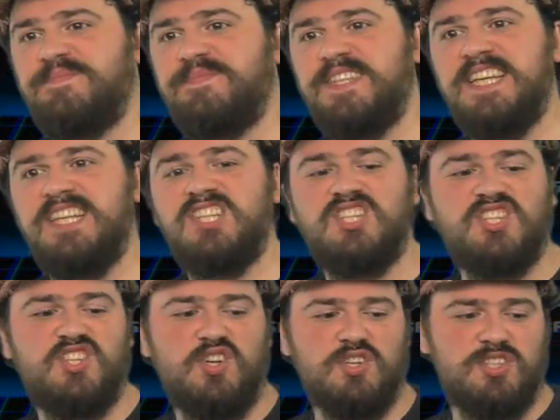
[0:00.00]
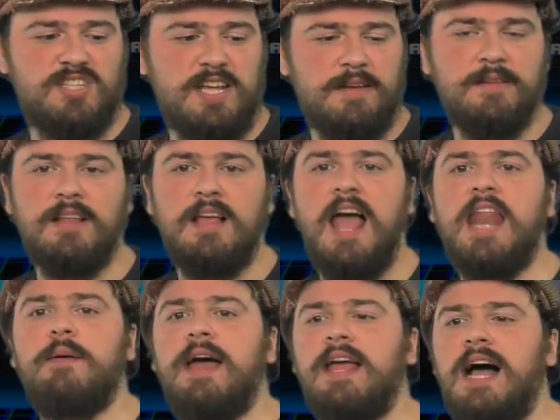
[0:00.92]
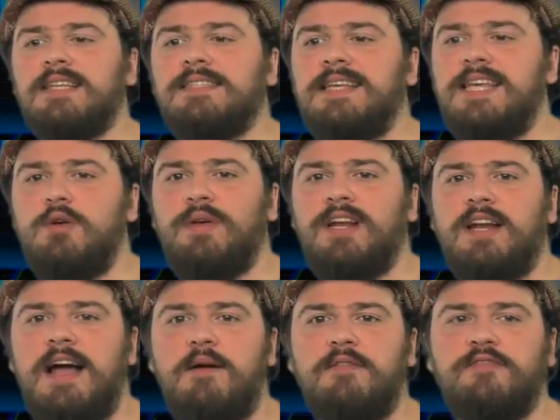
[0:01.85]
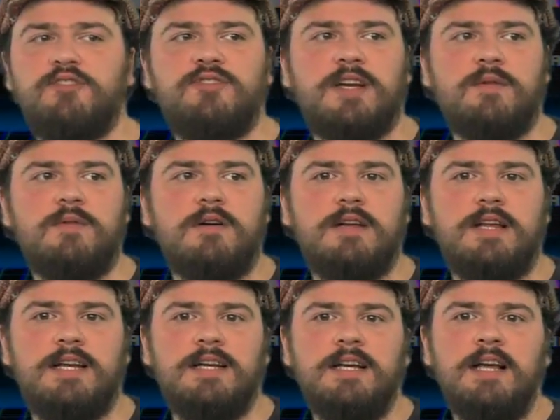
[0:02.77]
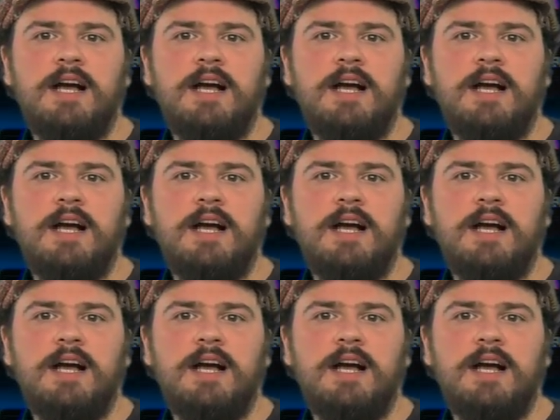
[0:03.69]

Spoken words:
Disgusting. Anyway, I'll see you in an hour for Trigger Warning,